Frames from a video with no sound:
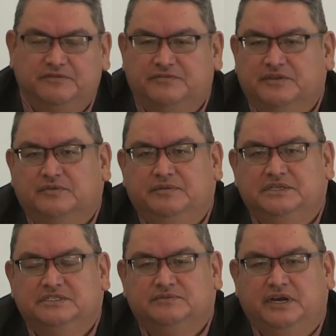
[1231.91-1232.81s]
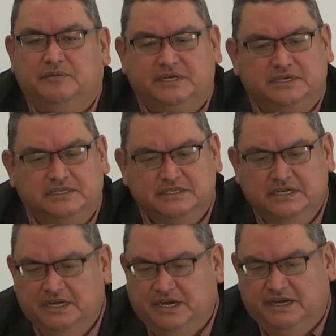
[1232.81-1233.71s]
but for the women as well, because
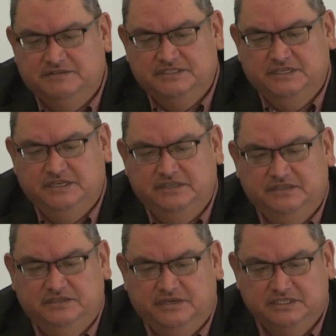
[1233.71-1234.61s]
I've seen, you know,